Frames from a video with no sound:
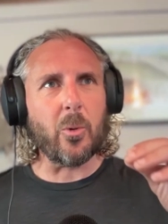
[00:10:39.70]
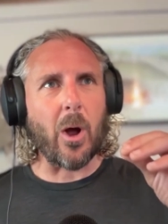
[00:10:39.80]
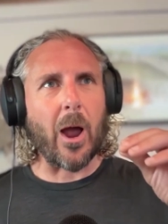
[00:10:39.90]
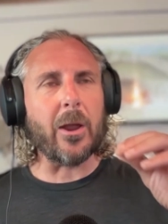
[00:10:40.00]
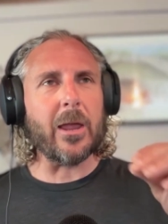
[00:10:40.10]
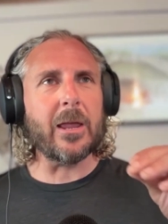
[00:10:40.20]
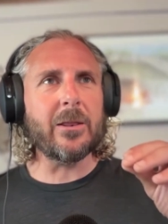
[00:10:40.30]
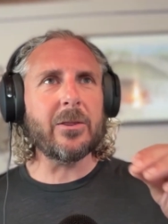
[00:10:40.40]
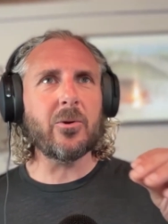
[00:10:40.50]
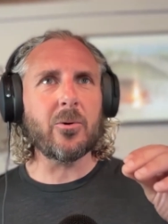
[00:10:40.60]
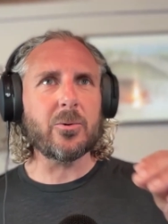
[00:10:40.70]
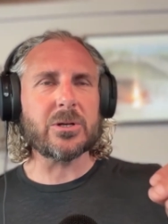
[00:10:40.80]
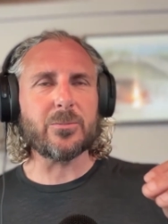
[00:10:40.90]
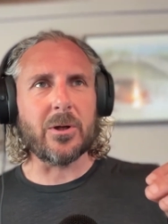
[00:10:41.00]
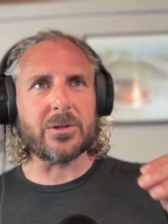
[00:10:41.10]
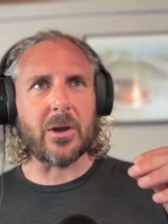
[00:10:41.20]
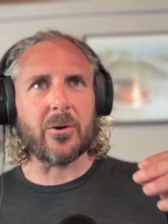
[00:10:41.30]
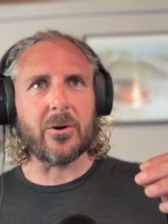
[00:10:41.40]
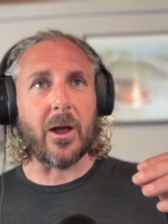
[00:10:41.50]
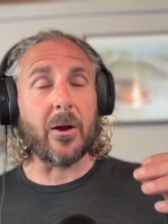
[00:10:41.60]
I in your response, I
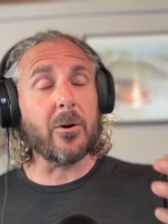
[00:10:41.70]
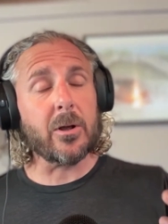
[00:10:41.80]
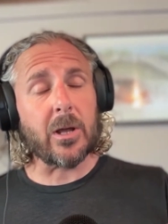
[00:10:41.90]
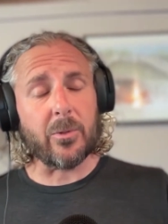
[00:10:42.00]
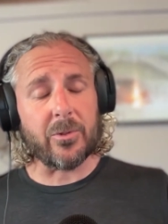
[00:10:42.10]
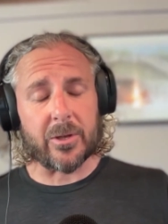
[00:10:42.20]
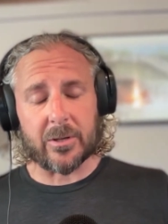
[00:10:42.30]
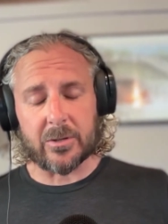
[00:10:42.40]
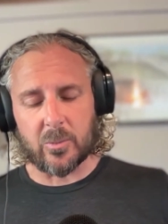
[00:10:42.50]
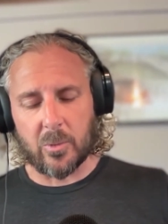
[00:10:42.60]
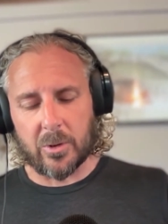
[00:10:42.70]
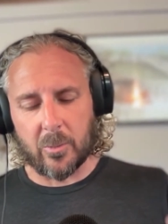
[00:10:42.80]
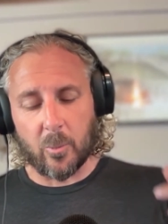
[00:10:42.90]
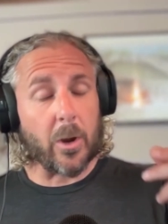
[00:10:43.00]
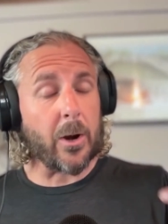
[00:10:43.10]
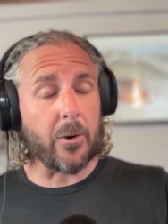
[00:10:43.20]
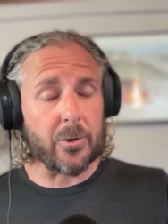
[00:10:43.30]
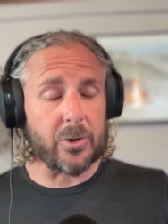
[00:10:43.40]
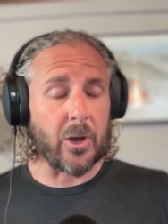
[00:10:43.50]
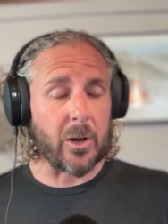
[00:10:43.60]
heard a couple of things. One, I
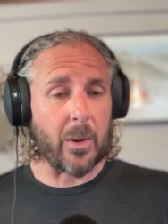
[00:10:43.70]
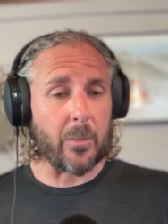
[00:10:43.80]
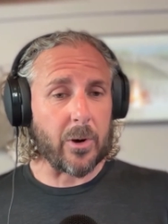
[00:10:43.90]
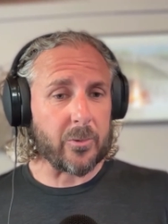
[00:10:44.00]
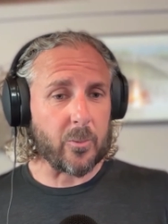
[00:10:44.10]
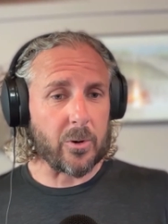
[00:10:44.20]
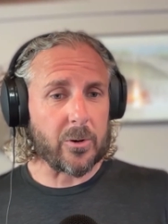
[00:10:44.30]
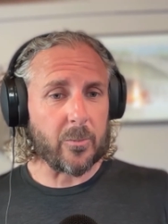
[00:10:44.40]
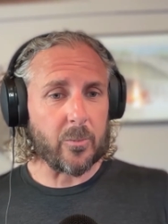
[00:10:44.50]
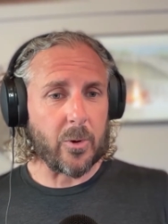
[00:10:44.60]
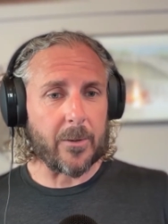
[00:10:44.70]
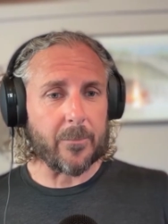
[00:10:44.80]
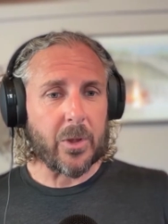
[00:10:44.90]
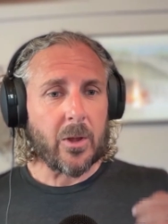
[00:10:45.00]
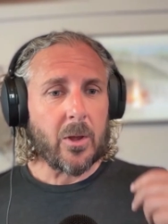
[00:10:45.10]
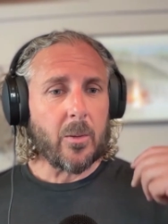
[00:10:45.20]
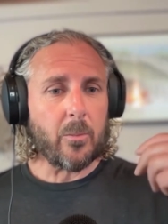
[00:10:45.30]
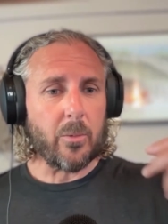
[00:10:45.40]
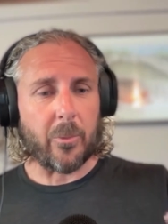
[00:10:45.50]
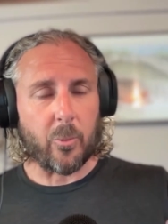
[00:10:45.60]
heard you talking about breath work, right?
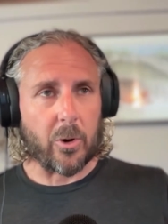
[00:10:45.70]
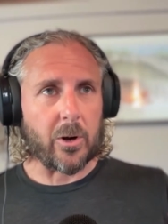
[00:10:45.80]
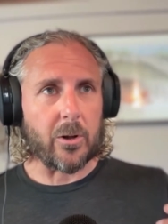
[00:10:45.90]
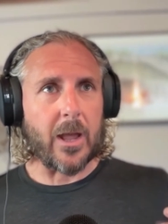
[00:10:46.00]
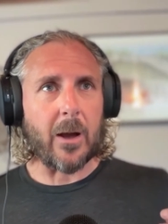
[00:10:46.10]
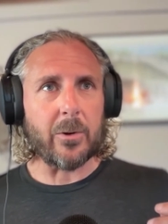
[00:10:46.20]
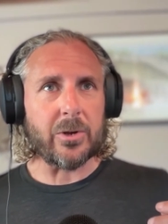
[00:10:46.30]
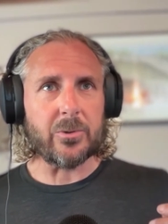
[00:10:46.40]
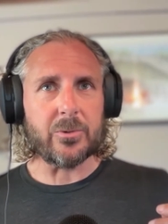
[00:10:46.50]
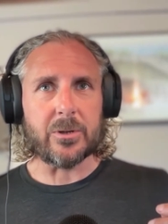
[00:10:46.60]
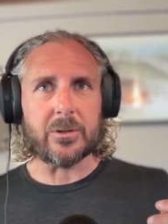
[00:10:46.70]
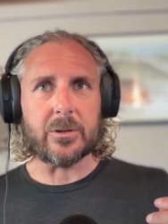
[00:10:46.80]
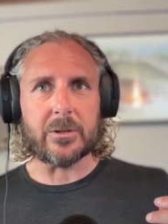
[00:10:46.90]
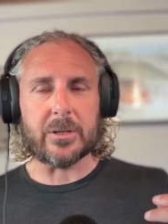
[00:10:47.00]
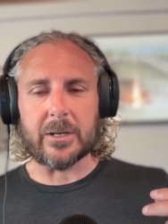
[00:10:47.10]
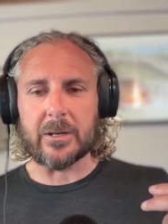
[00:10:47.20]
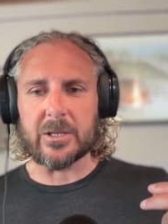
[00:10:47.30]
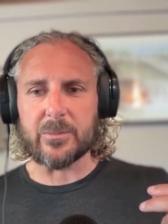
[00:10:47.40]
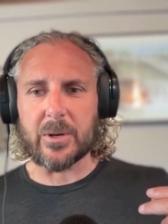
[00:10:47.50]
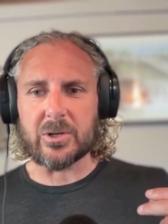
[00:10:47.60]
Breath work allowing you to get into the
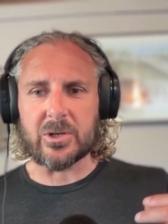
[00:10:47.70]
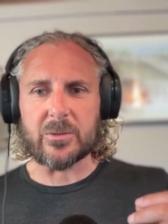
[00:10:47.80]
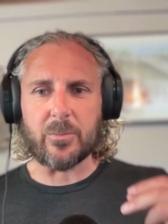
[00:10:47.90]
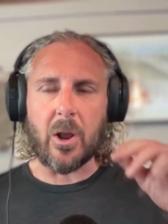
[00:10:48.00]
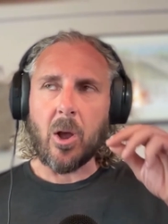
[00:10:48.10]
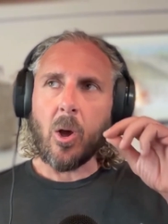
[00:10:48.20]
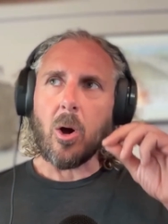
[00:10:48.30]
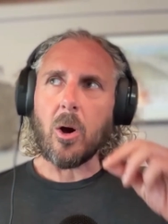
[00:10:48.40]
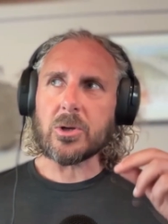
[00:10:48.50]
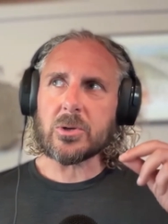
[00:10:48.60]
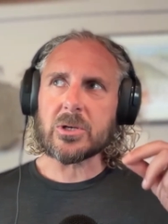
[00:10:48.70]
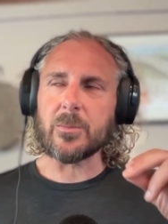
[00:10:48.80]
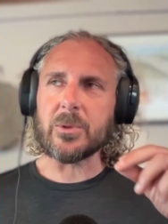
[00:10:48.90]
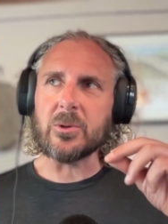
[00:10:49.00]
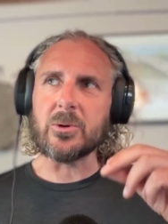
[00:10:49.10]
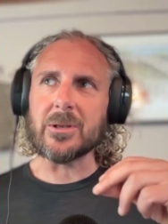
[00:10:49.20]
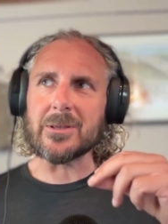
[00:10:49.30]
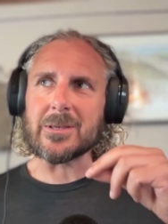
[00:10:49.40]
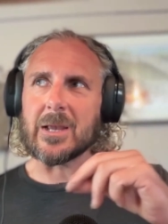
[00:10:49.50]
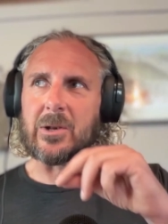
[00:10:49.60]
spaciousness, but also something you didn't
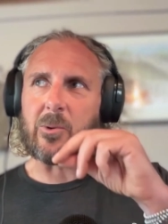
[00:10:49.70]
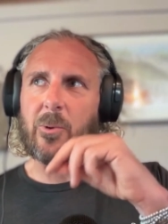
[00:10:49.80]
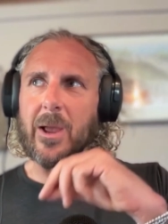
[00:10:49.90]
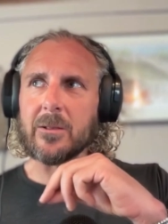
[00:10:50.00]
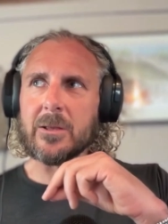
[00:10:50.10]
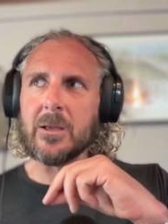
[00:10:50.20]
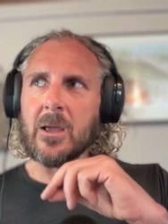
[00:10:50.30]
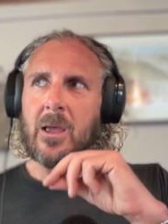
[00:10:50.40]
say directly,